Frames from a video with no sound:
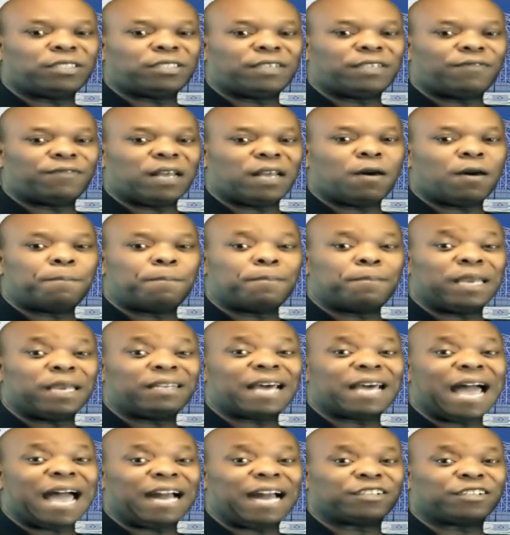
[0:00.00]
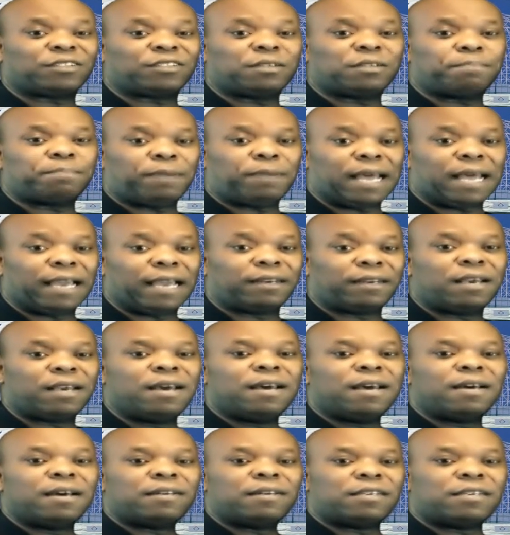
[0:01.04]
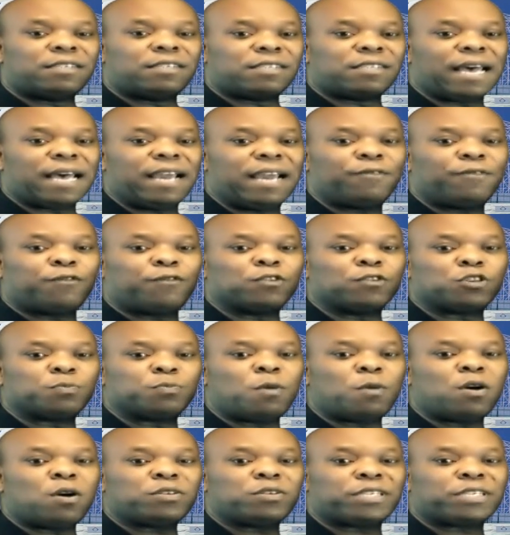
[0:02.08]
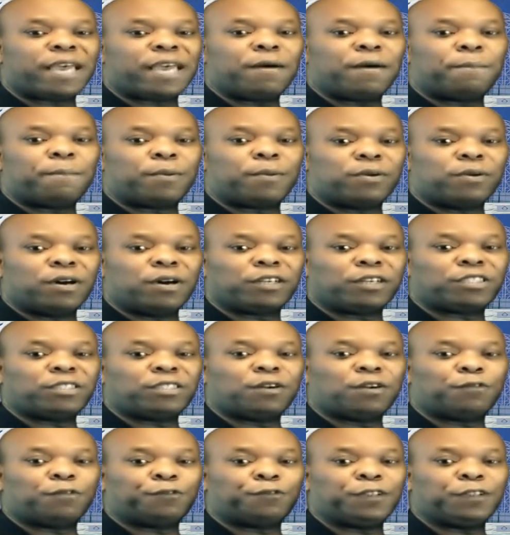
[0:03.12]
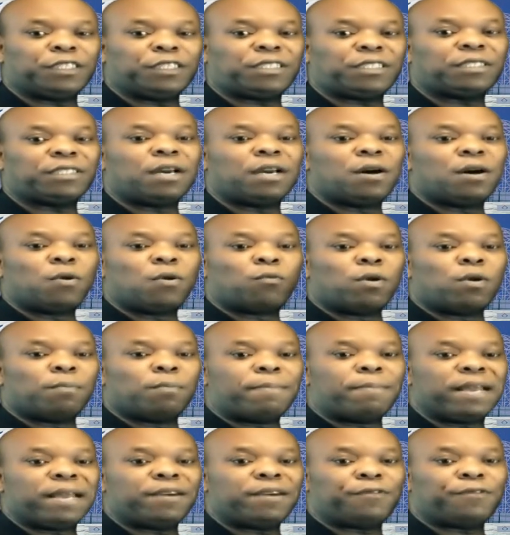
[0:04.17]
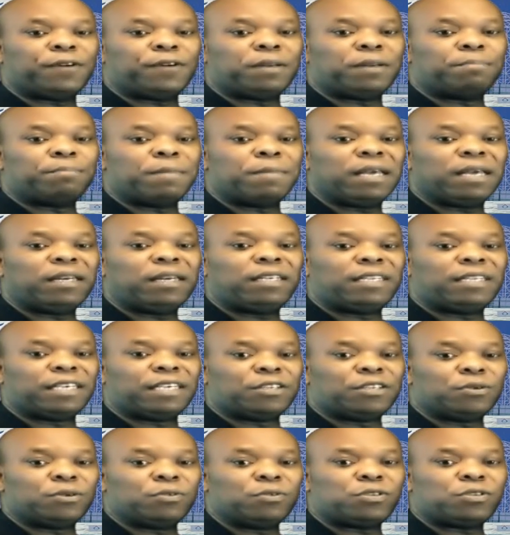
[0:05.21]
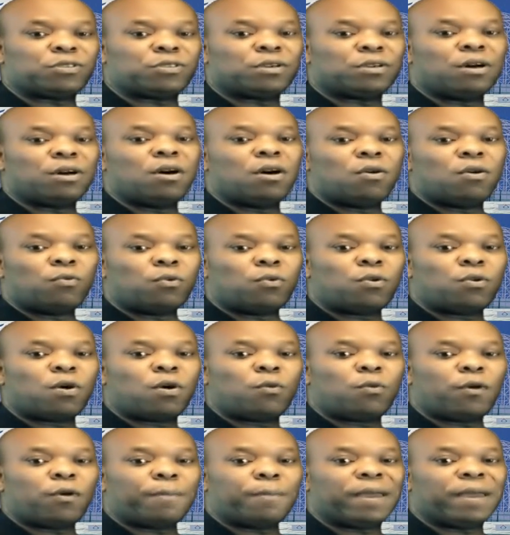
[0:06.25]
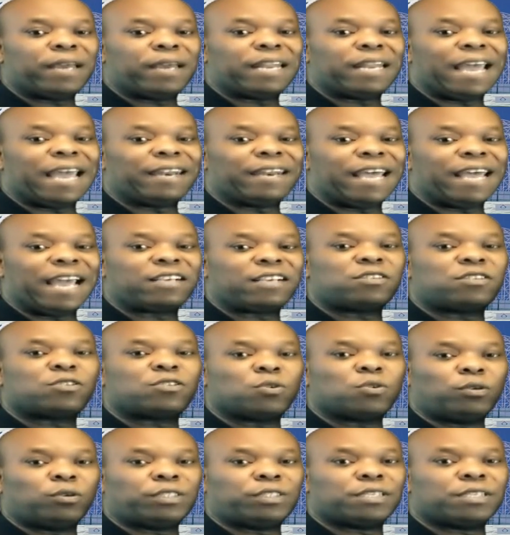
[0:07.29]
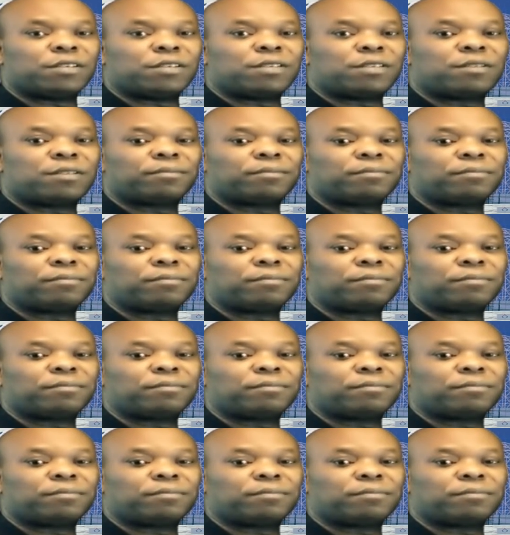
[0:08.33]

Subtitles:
Development Action Plan, designed for small-scale production of fish, will benefit mainly the youths, rural women, and ex-soldiers.